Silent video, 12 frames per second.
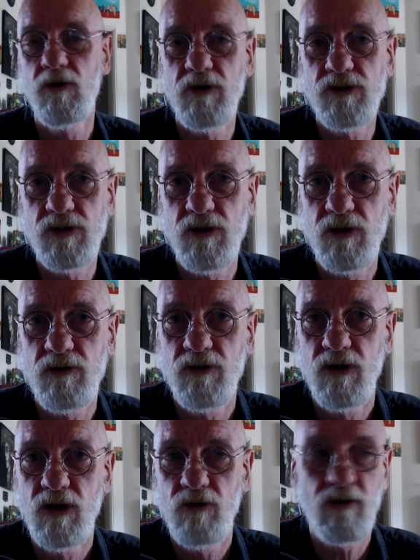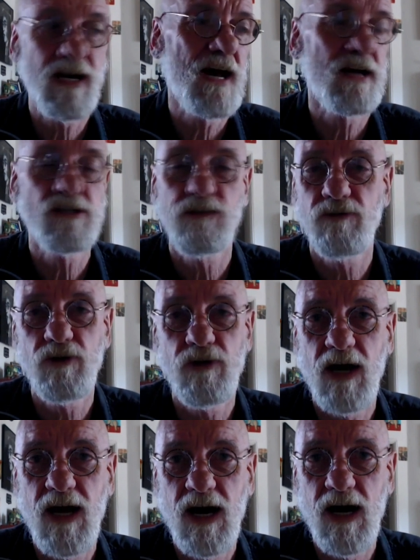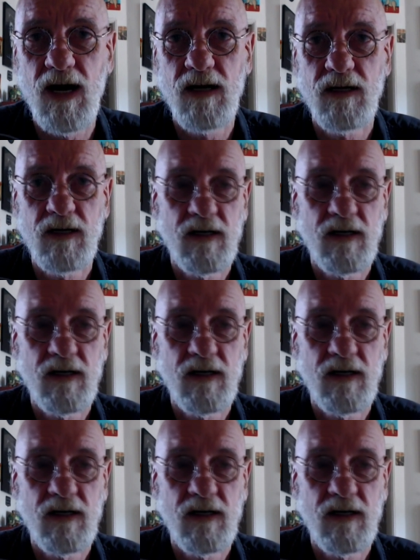on this earth, regardless of who they are.